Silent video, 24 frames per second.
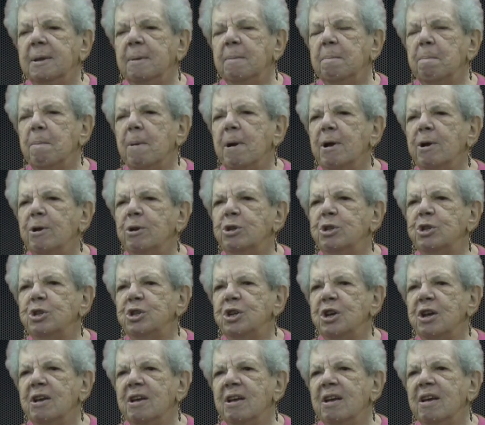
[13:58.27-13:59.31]
March
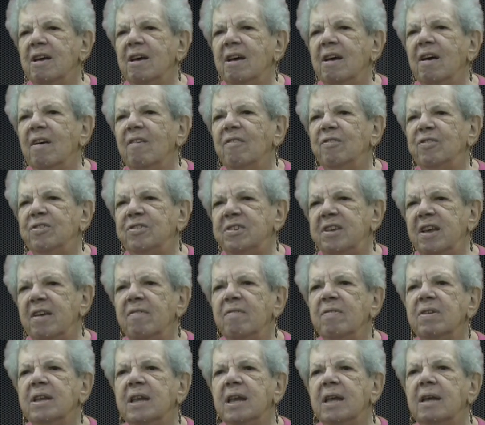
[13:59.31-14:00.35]
of
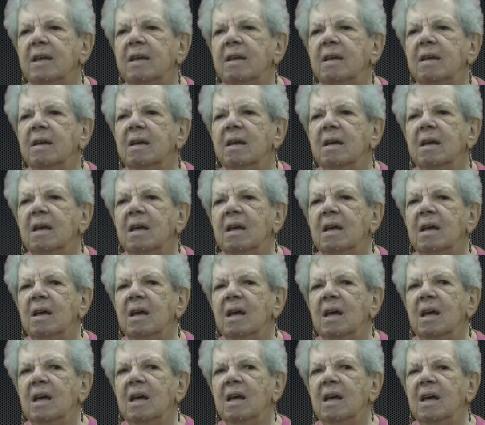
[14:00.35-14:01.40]
'70,
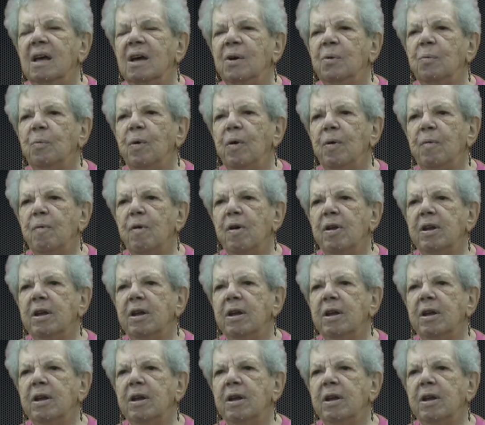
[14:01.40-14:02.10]
we went